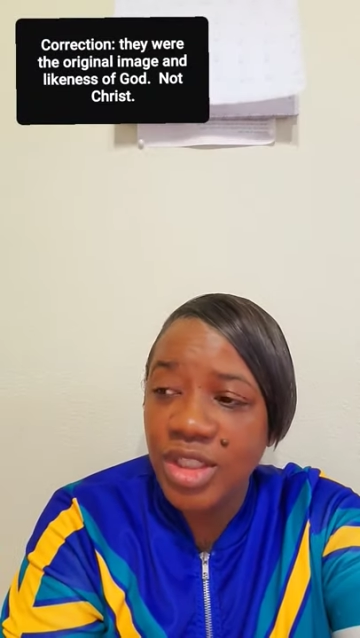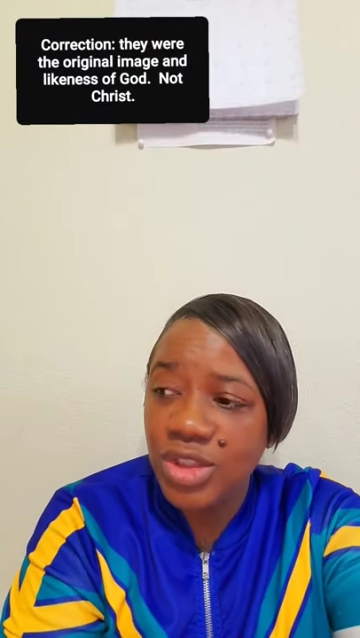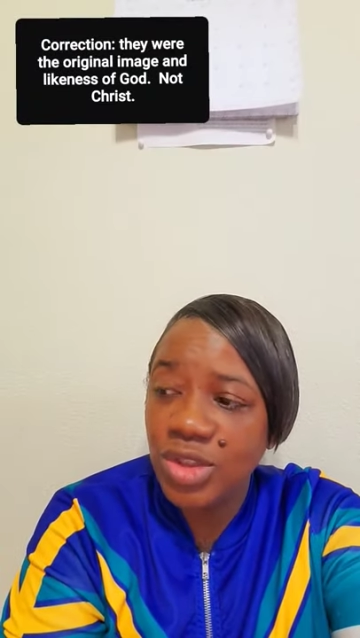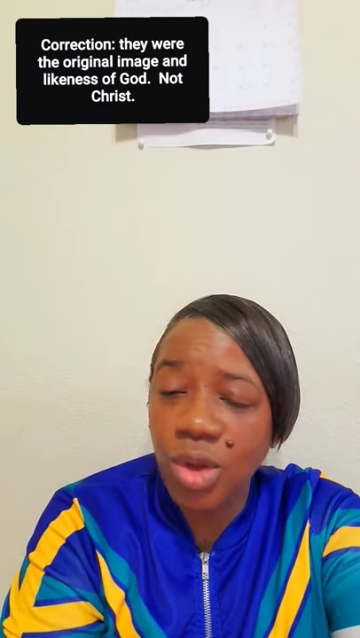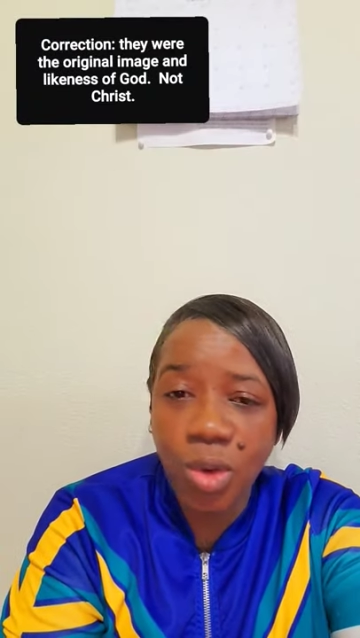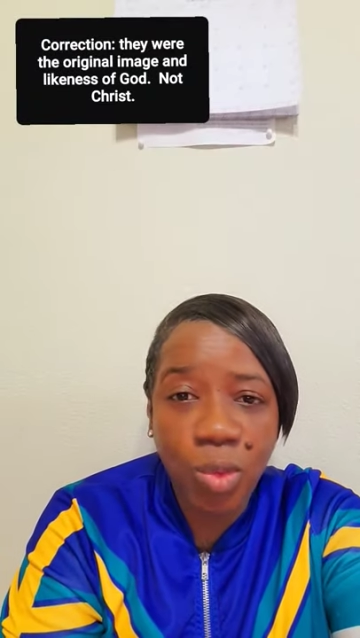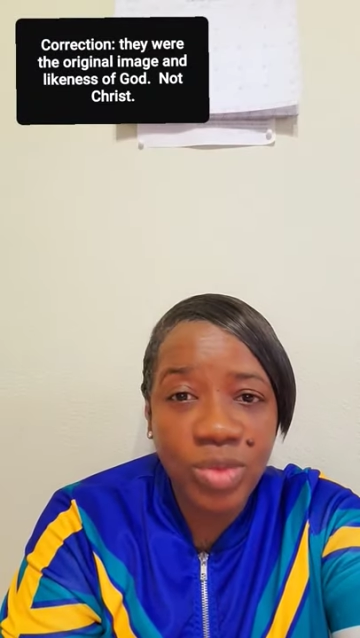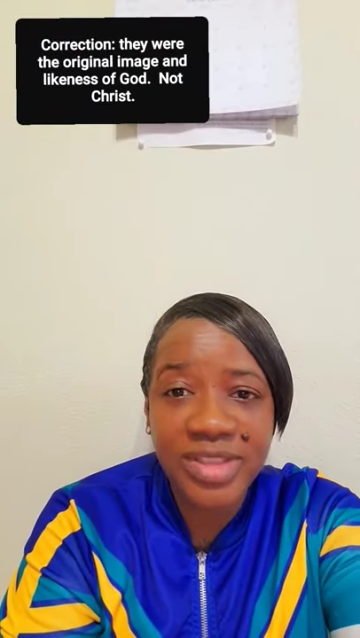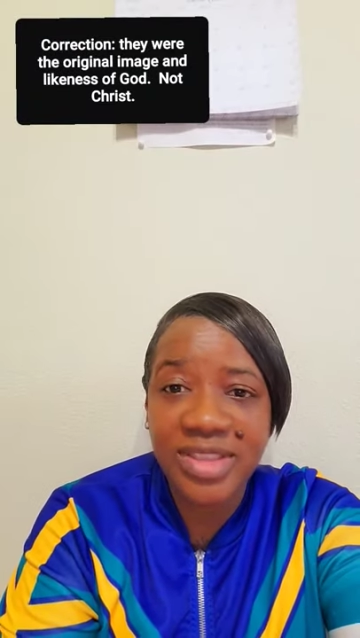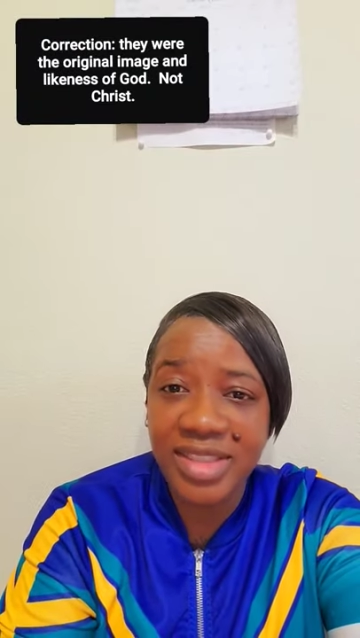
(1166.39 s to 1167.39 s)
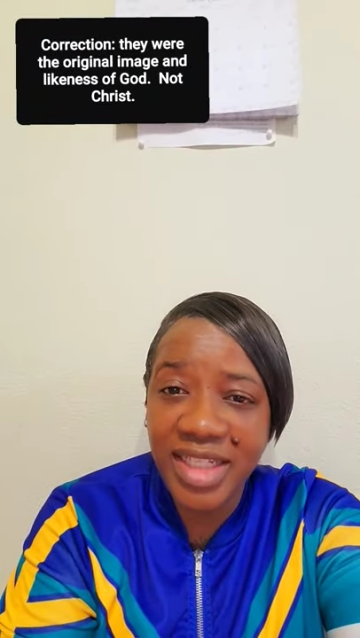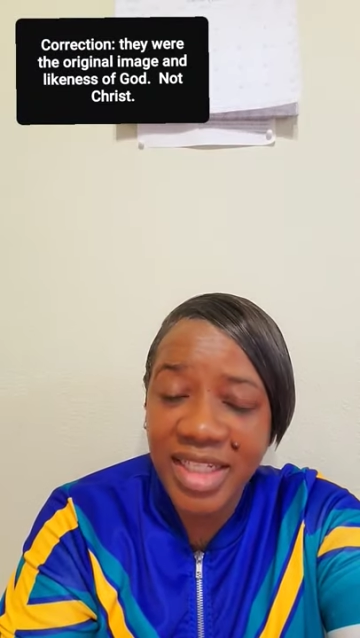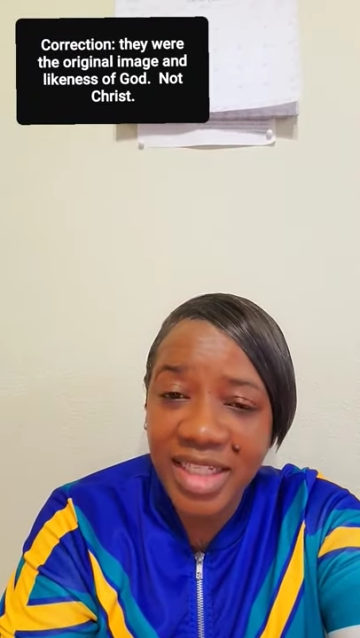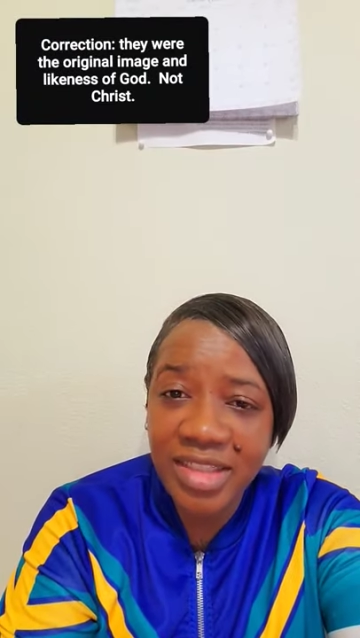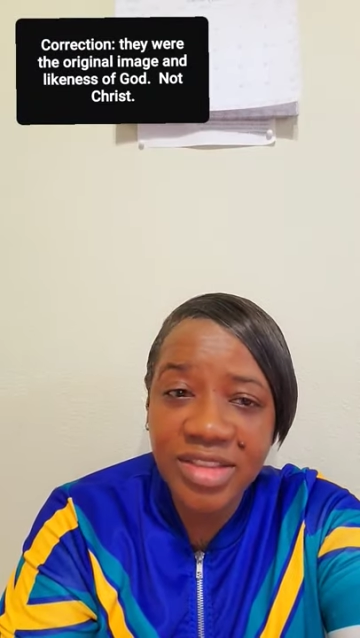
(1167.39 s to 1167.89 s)
to go
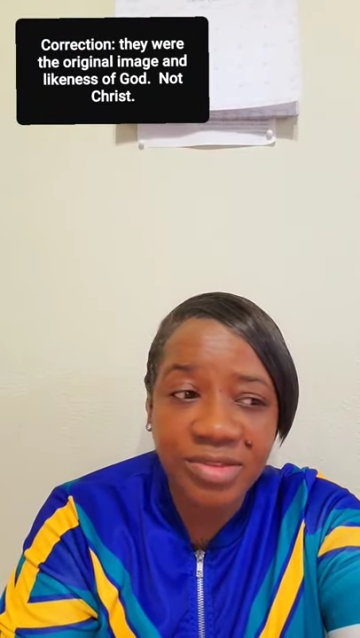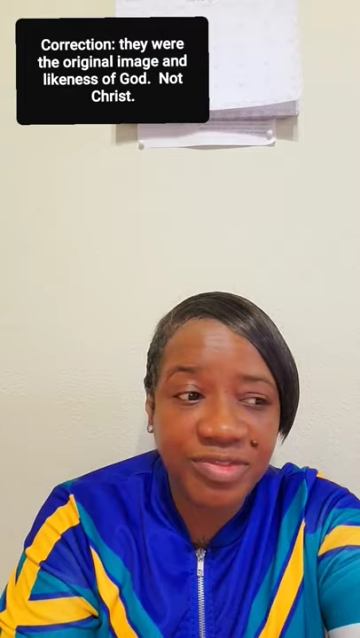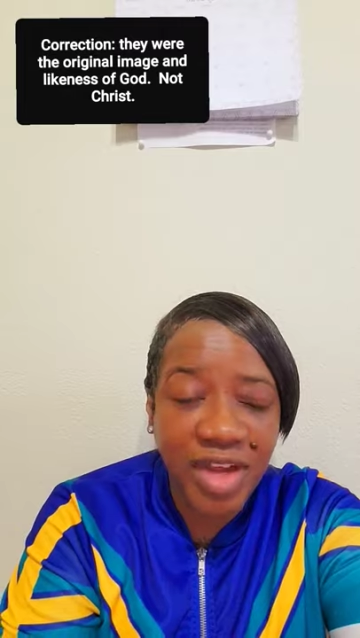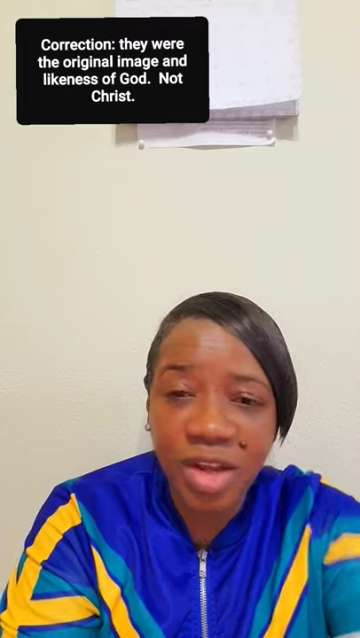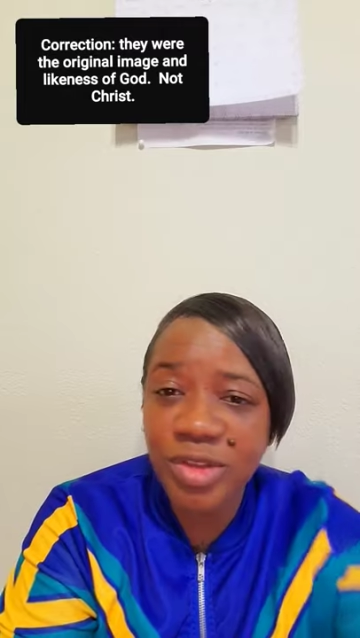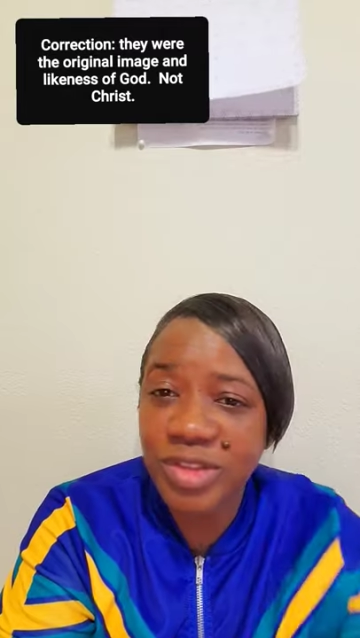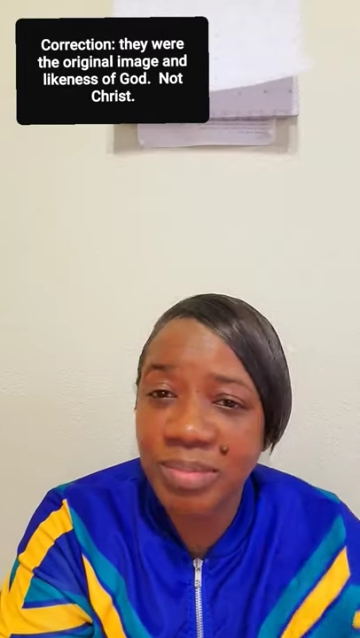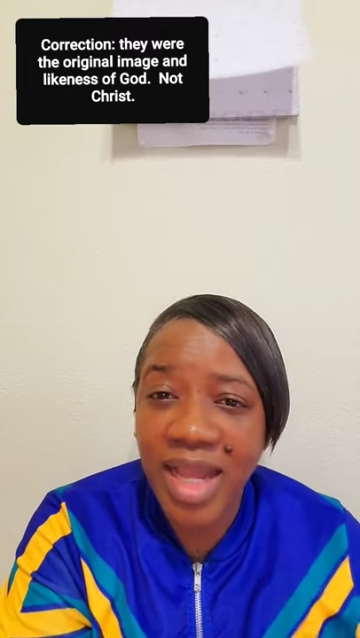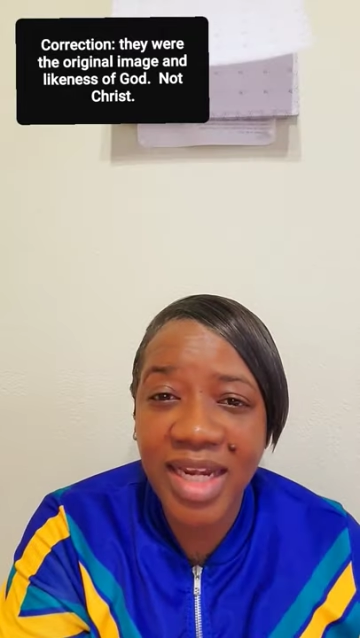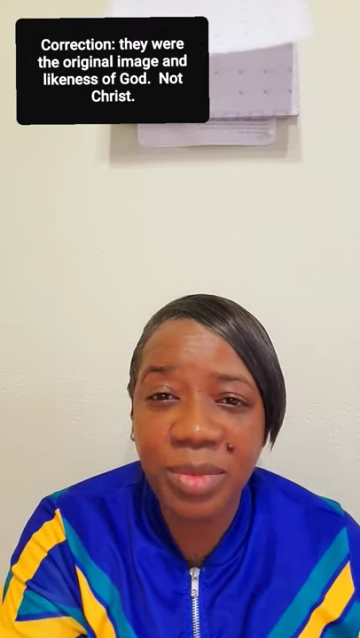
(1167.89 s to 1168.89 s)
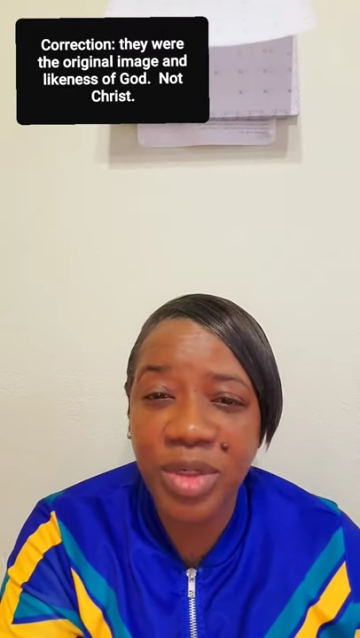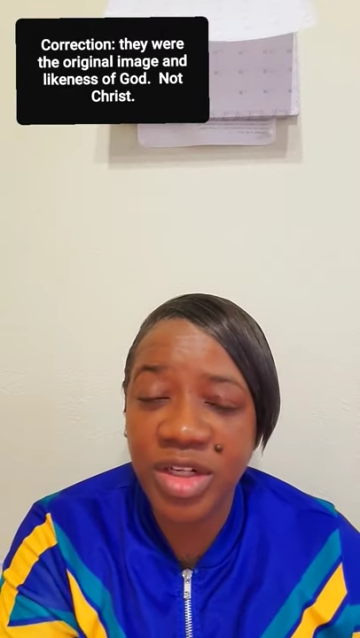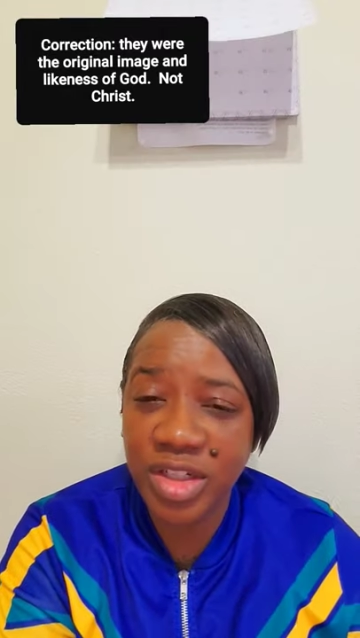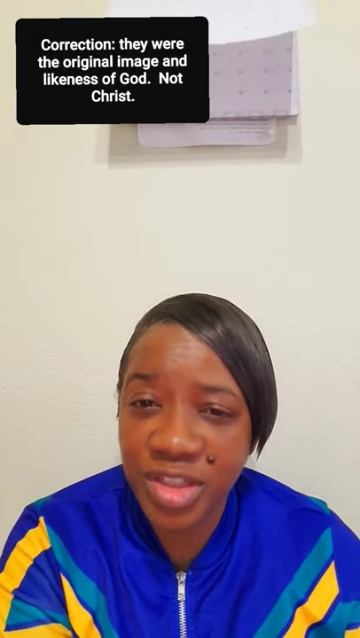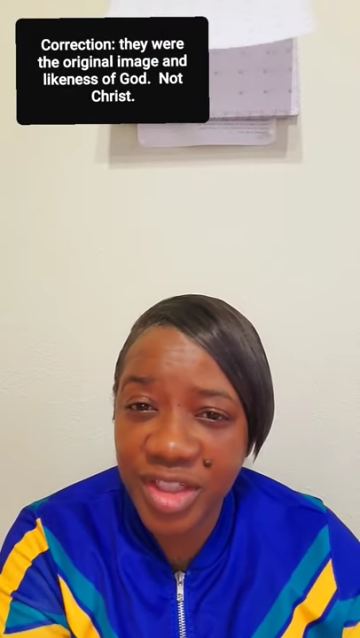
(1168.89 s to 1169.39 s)
sneak in, to follow somebody with a
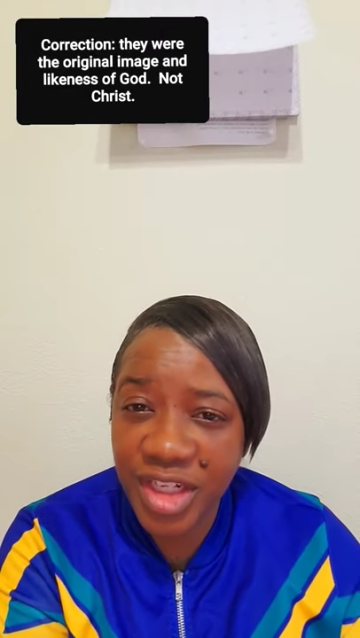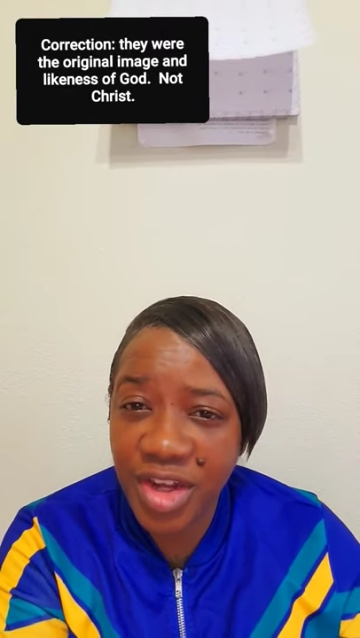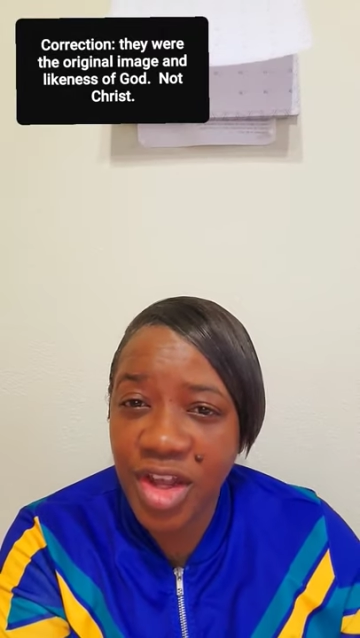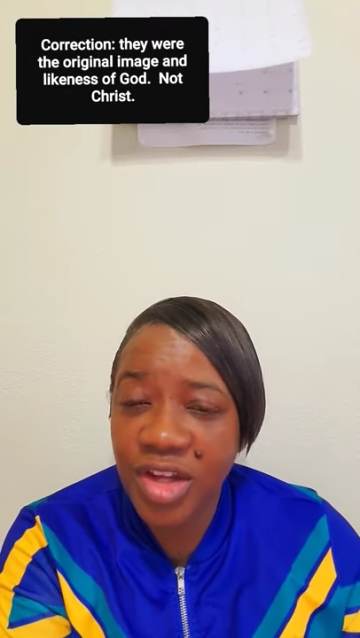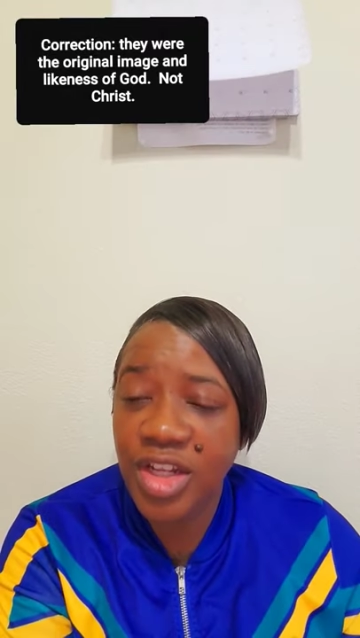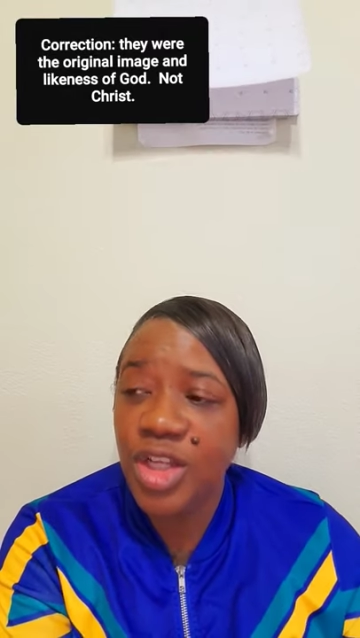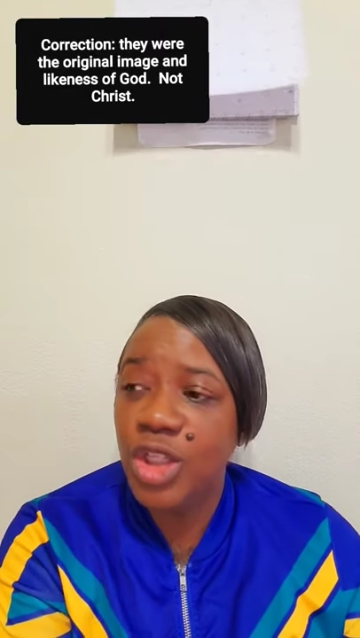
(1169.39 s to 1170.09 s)
hoodie on,